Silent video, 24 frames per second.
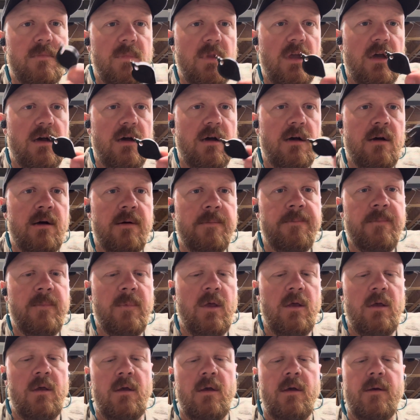
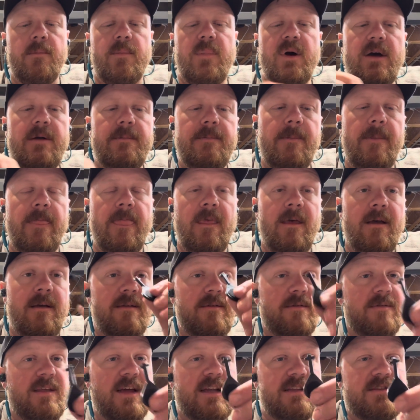But
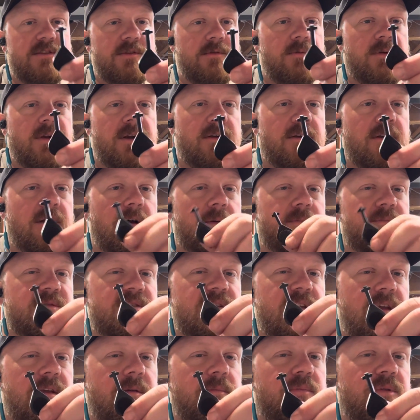that's the runner up.
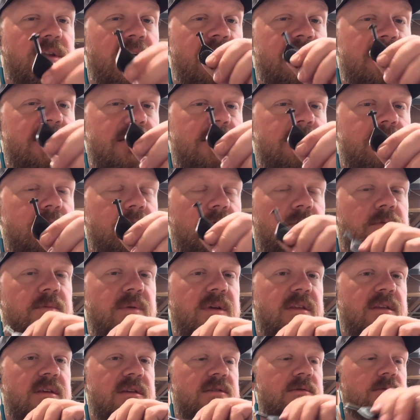Second place would
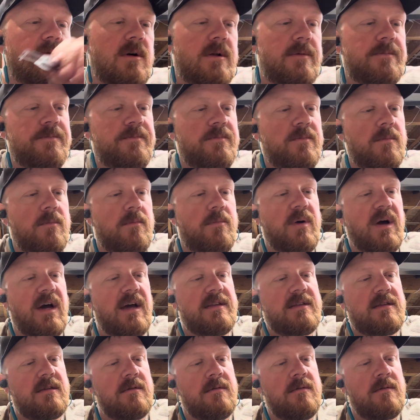be this one.
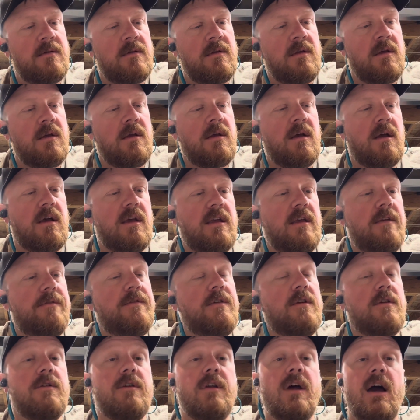But if
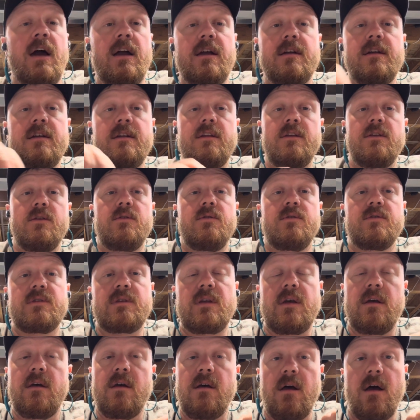you're not going to use
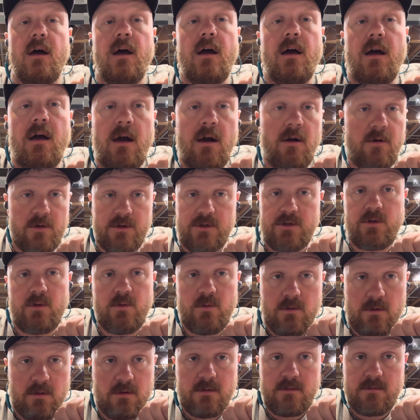our
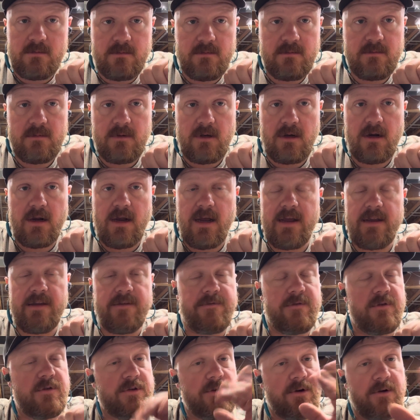tool, all right,
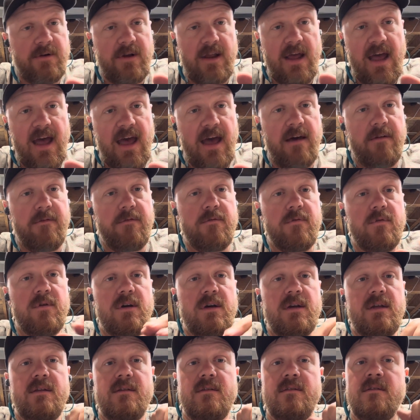if you don't have
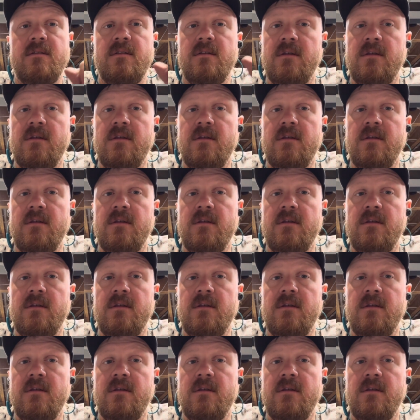one,